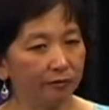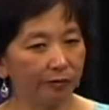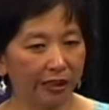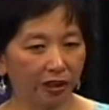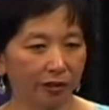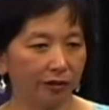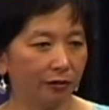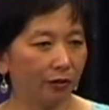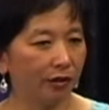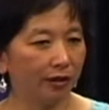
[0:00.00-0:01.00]
patients
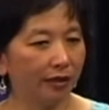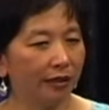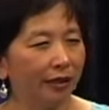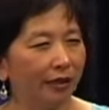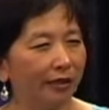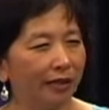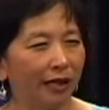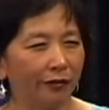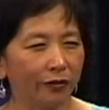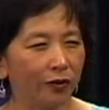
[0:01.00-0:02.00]
who are in
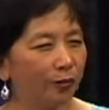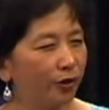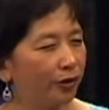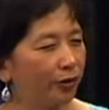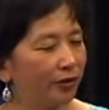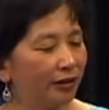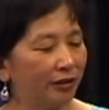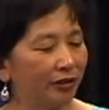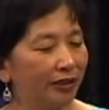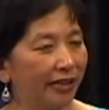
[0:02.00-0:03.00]
half comatose and
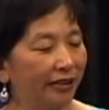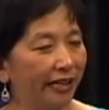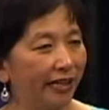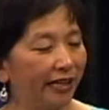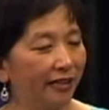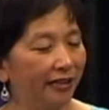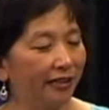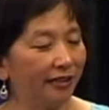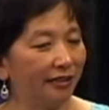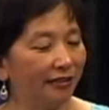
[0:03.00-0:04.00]
all this, and they
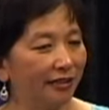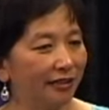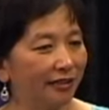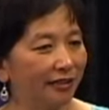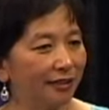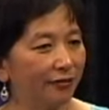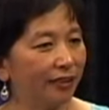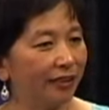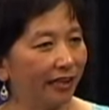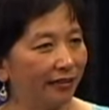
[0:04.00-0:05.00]
nurses
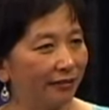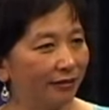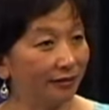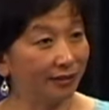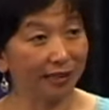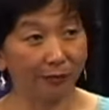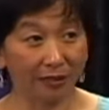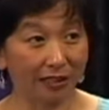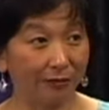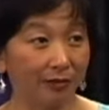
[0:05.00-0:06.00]
forget
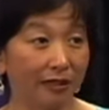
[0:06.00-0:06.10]
sometimes.